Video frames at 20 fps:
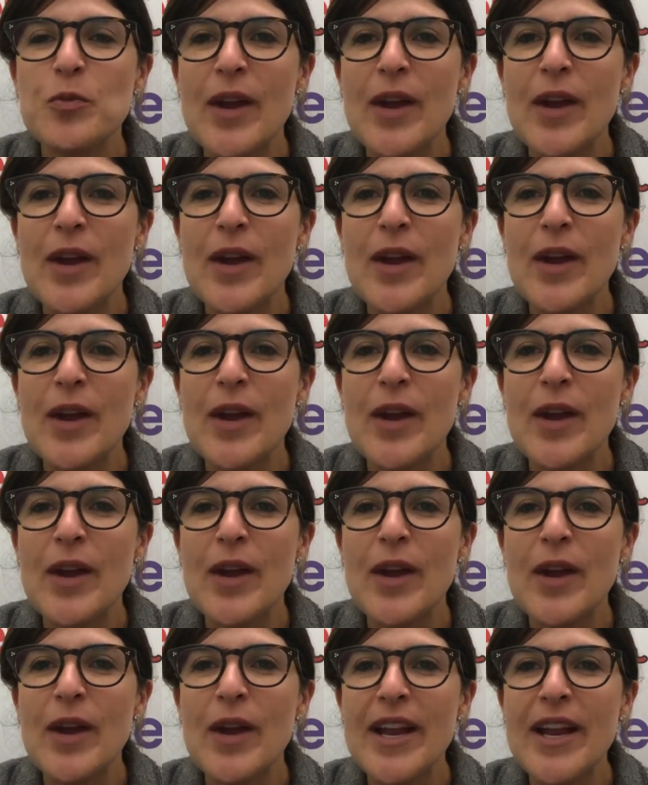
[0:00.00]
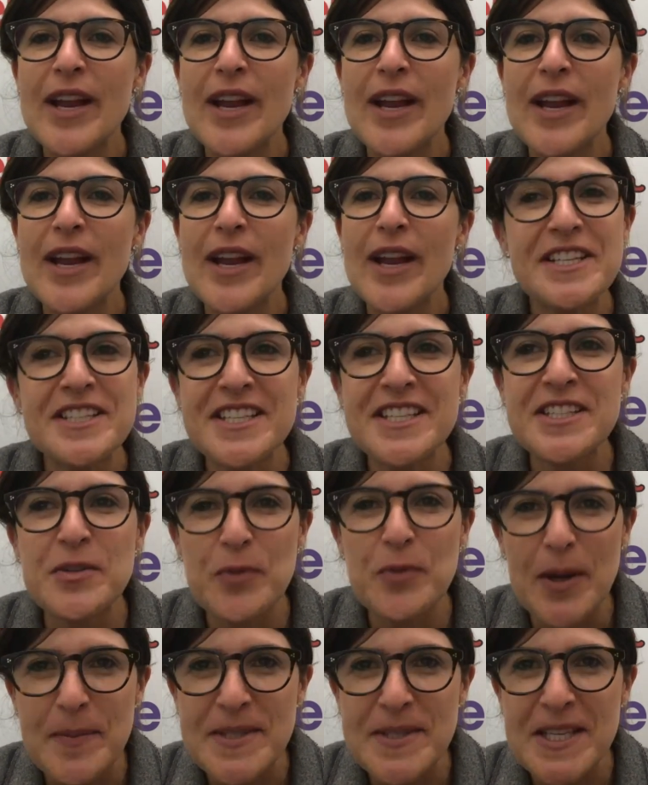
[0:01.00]
Range more
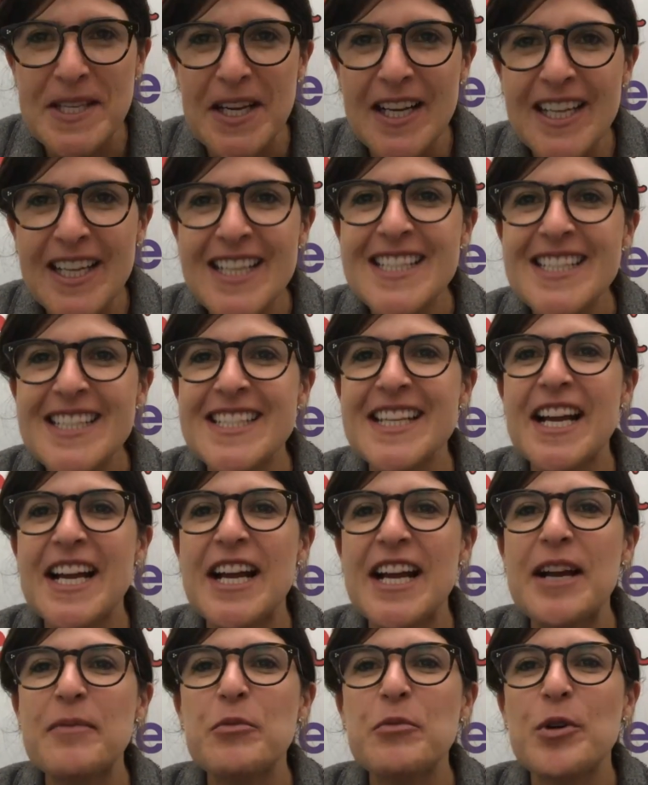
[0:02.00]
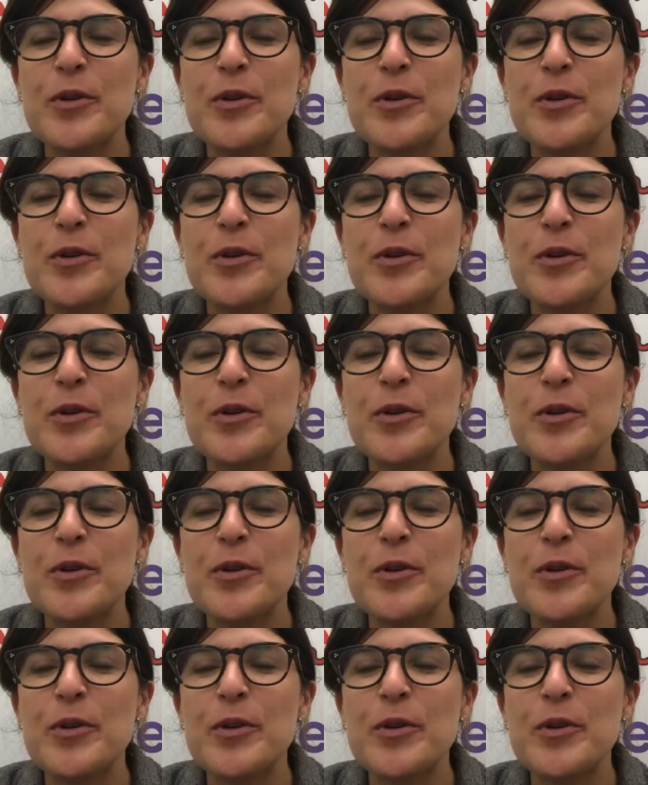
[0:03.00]
than just a website.